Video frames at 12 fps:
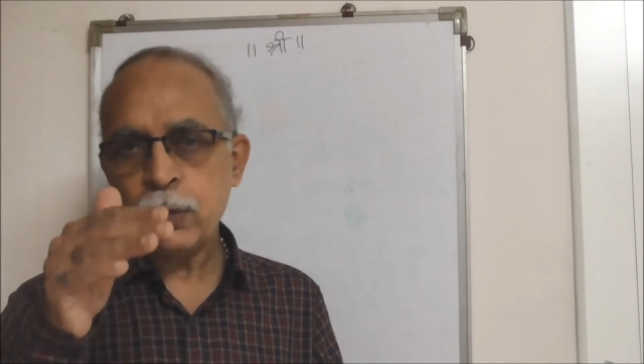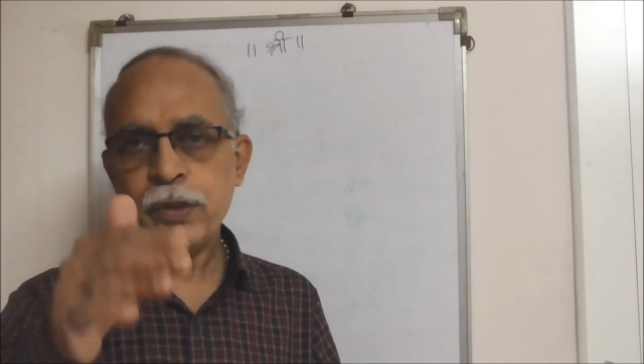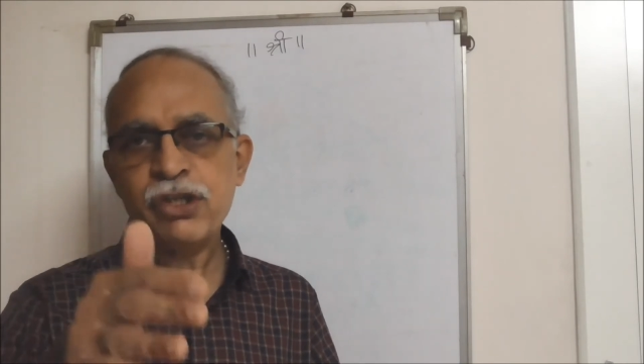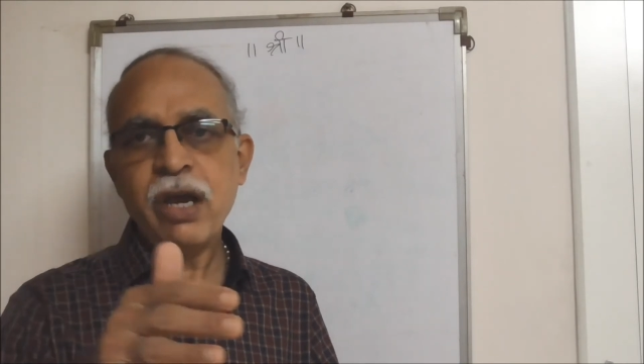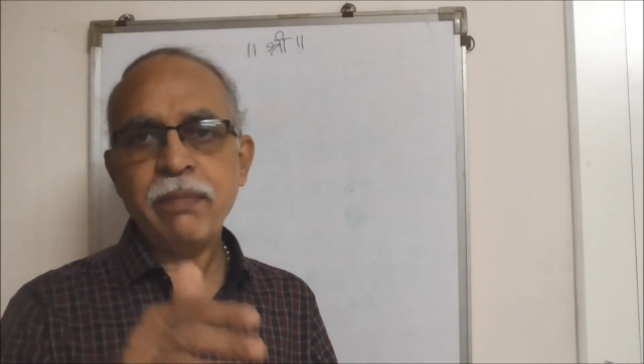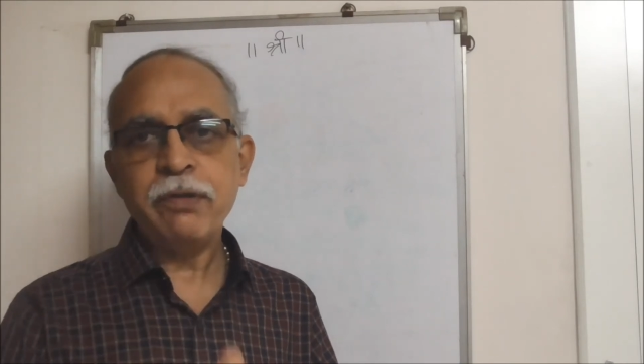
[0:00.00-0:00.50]

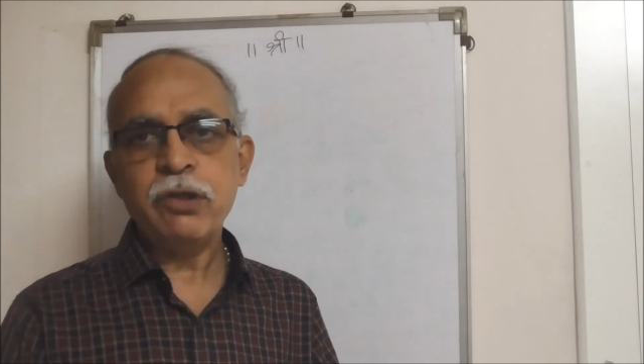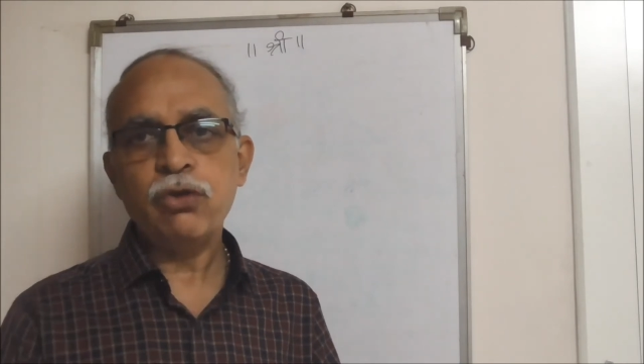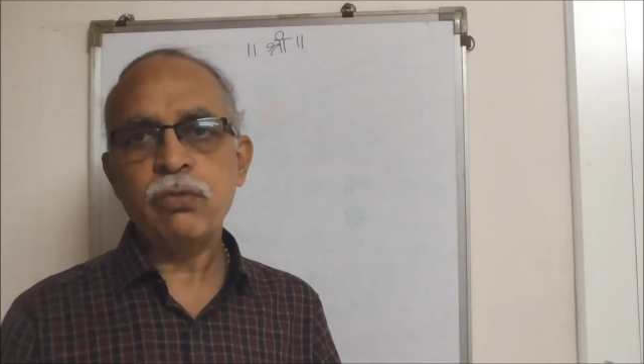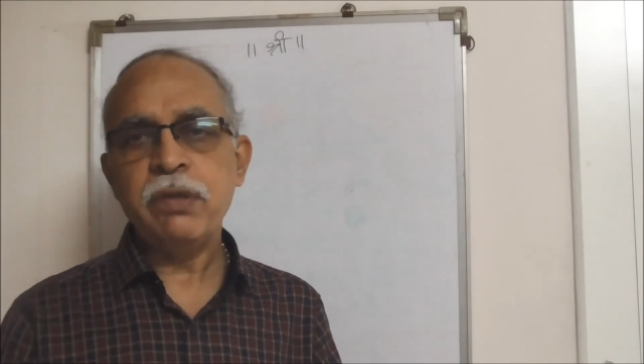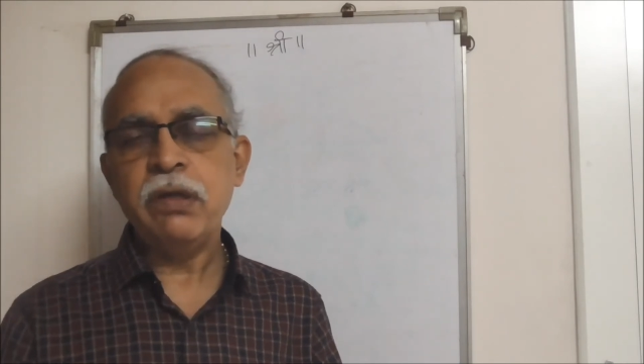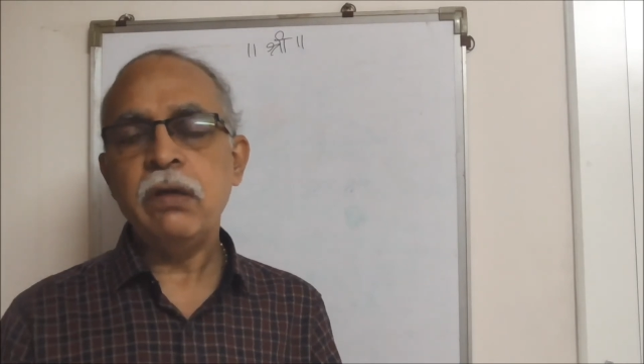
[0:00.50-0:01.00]
which happens
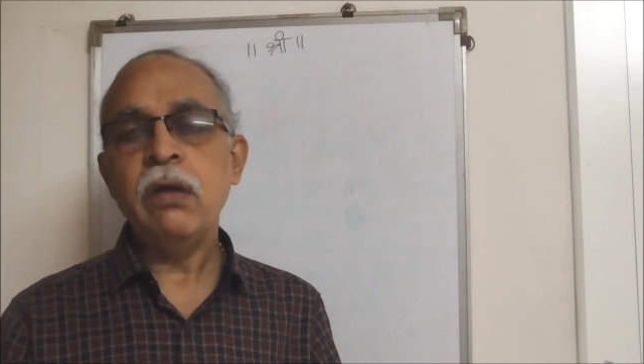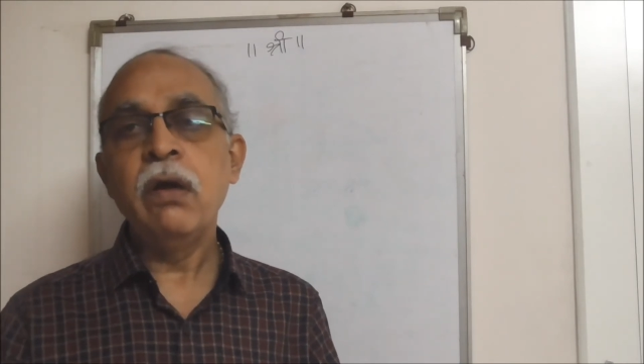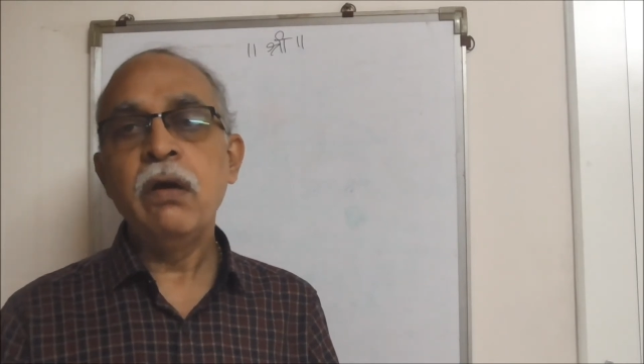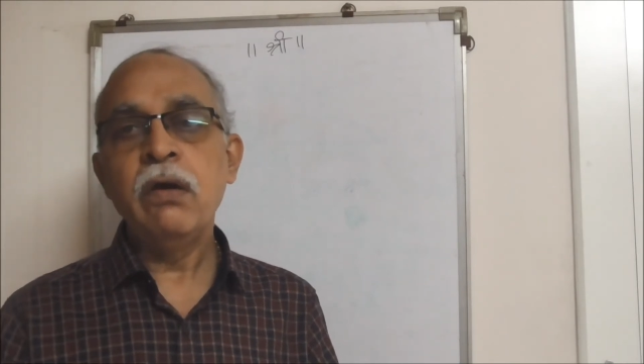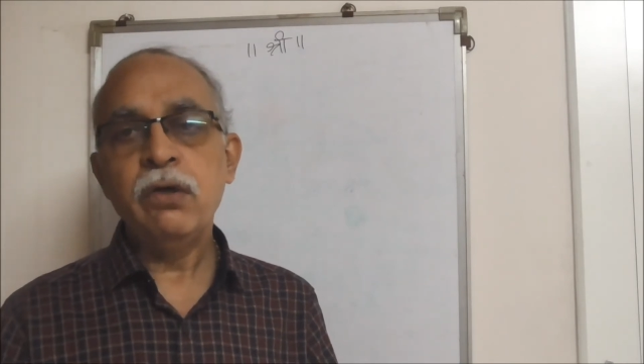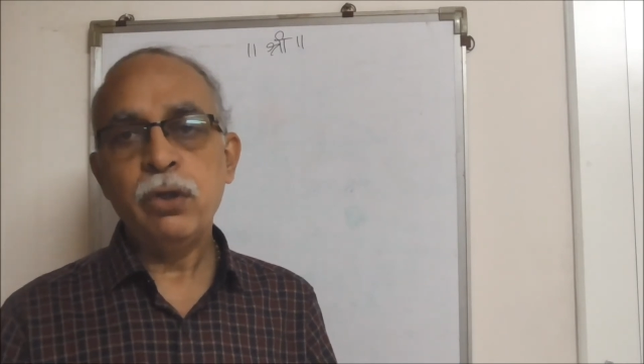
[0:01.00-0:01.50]
to be
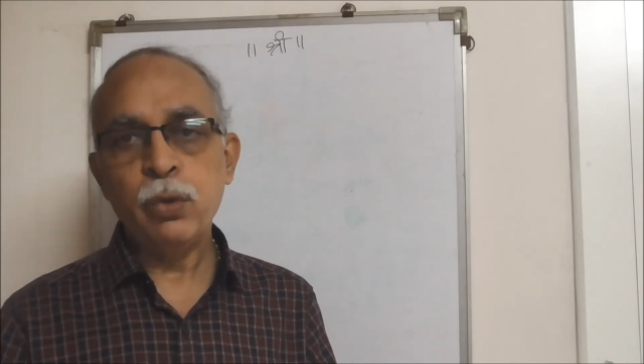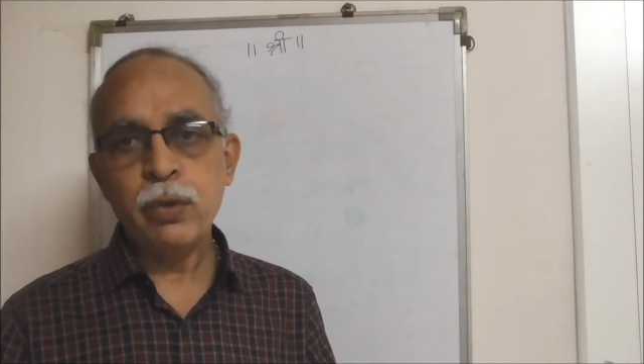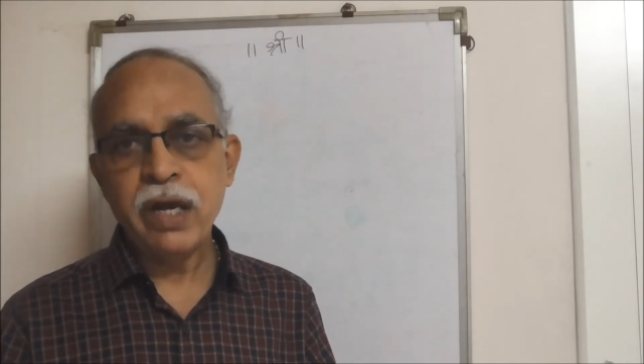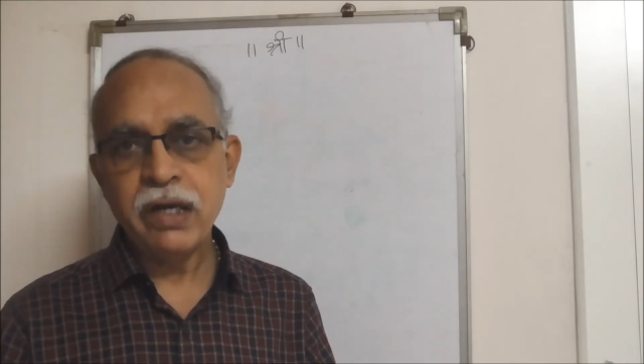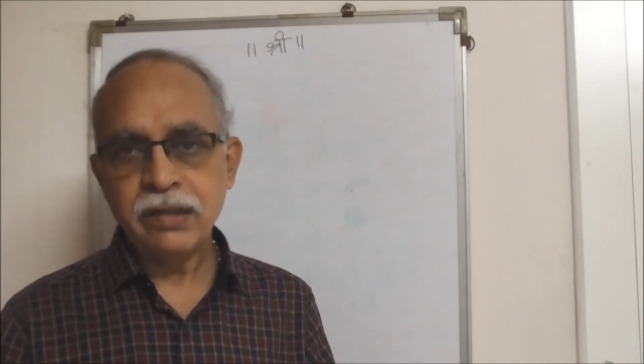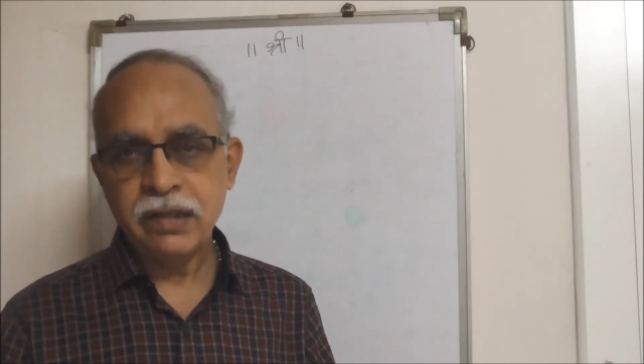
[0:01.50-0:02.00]

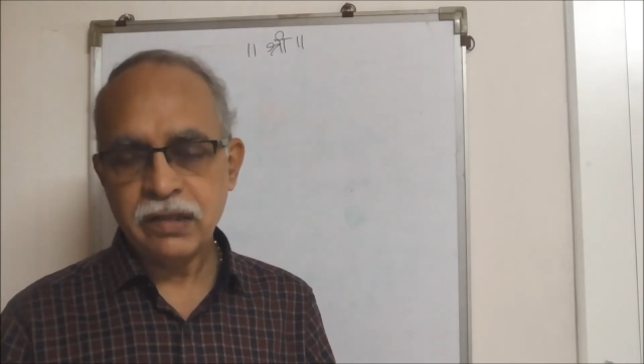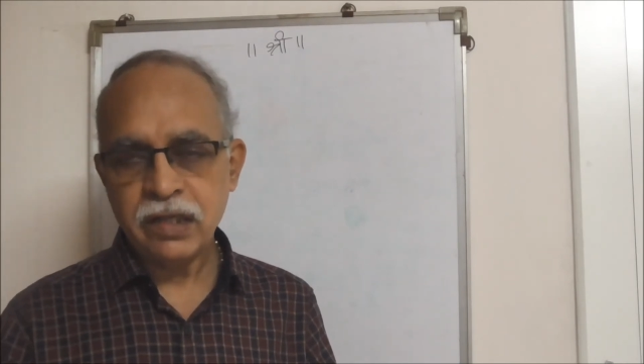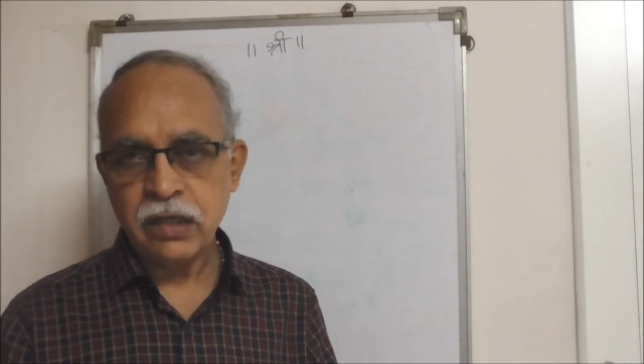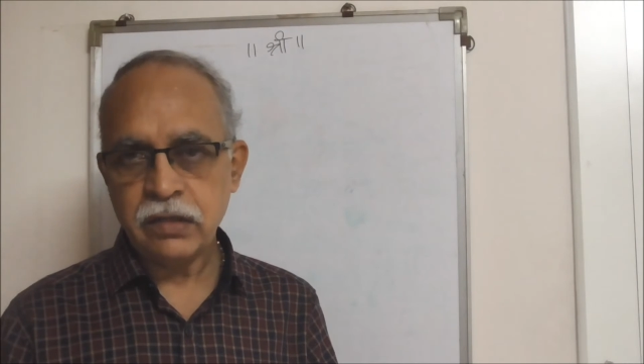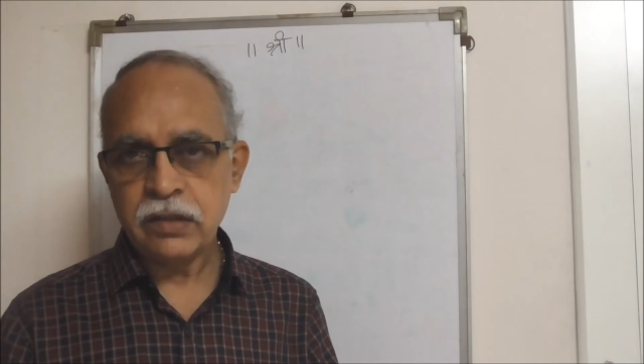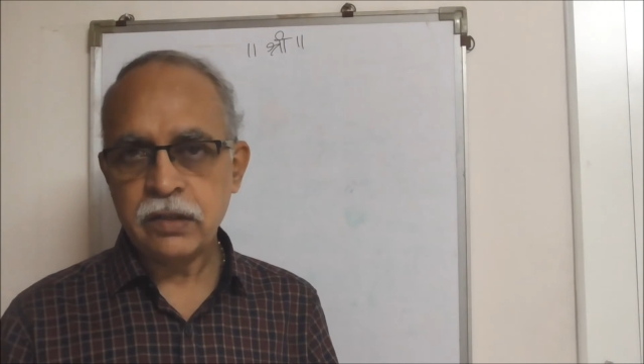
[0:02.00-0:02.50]
urea in this
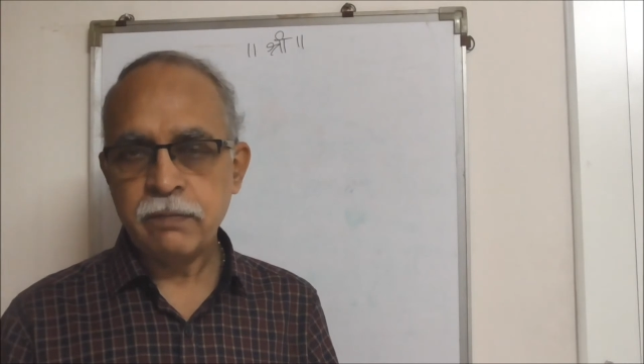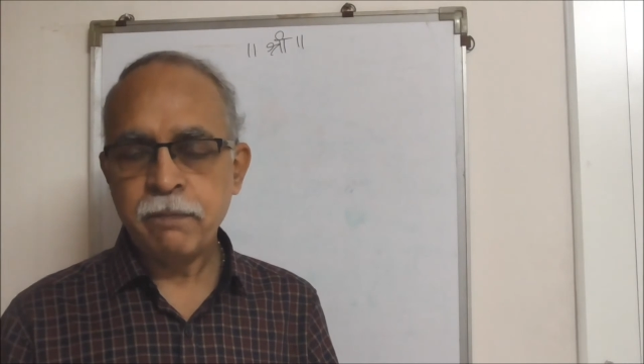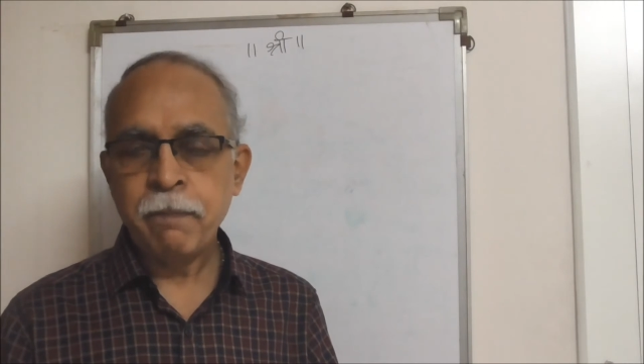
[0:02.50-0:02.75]
case.